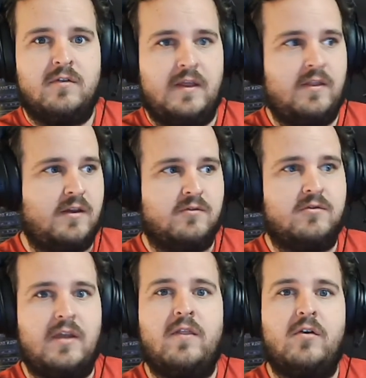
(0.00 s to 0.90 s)
They like
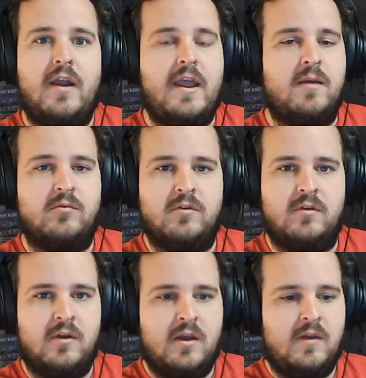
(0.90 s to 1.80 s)
said their names,
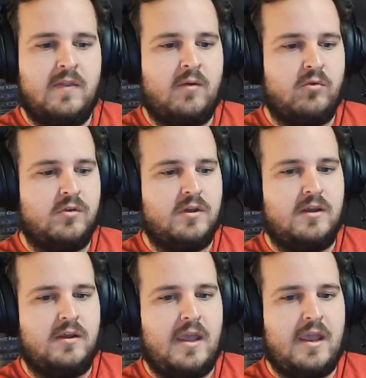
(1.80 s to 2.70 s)
and that
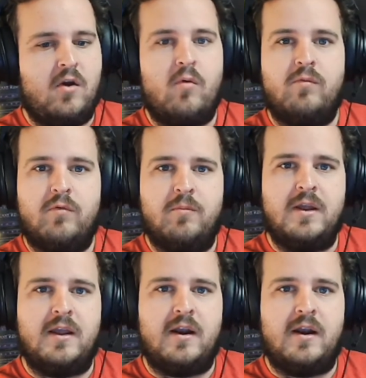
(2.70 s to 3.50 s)
really hit home for me.